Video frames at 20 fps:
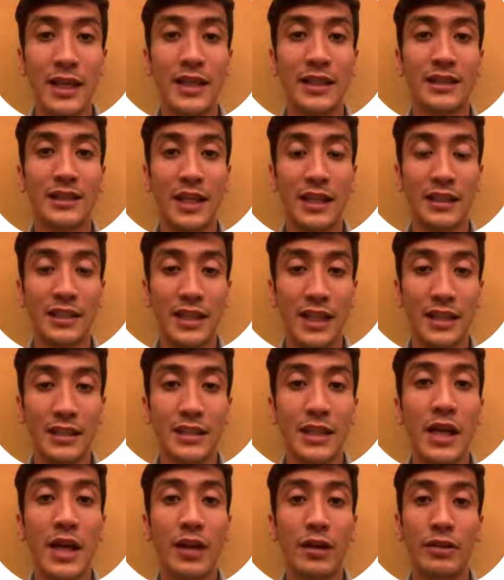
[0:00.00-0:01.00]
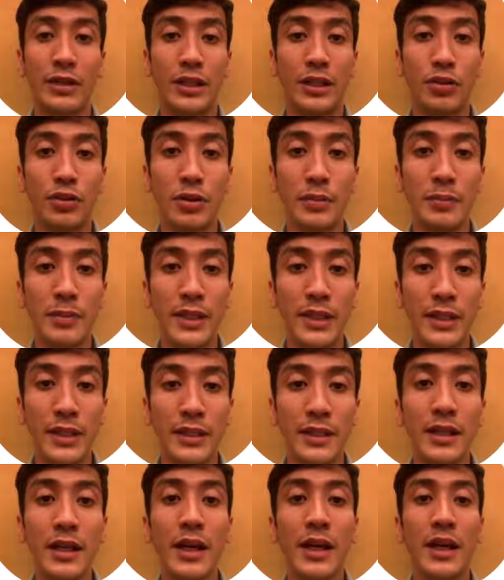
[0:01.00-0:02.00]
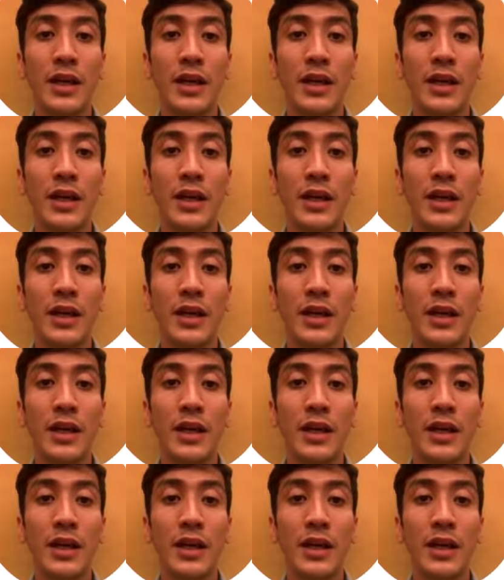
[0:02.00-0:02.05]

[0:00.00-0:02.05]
such as recruitment,